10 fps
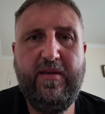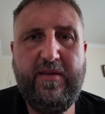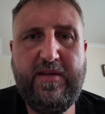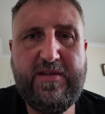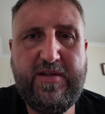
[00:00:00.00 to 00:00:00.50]

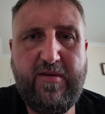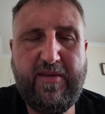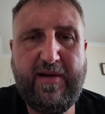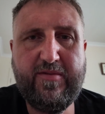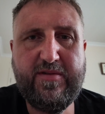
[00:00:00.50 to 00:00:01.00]
This
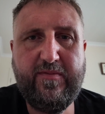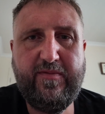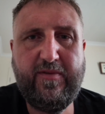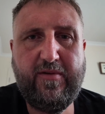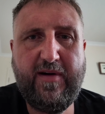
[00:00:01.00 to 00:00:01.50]

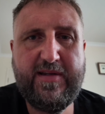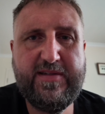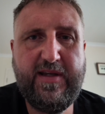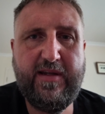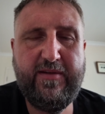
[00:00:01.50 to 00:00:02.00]
2004
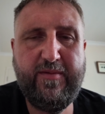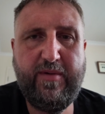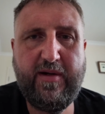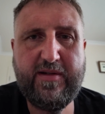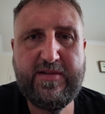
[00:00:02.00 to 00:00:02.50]
S10
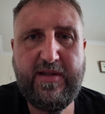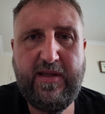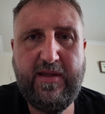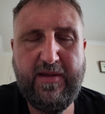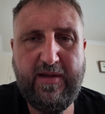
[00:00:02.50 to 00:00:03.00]
WRC